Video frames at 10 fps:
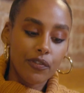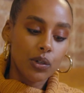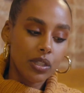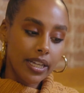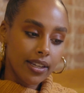I
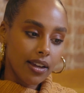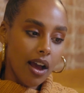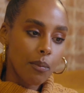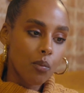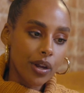feel like
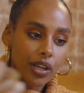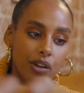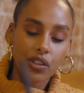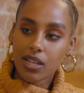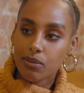I'm working
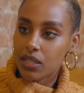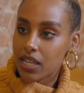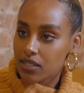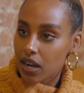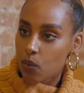on the types of
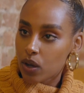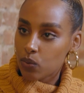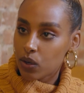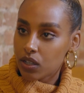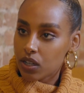things that I want
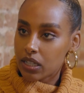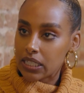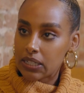to work on.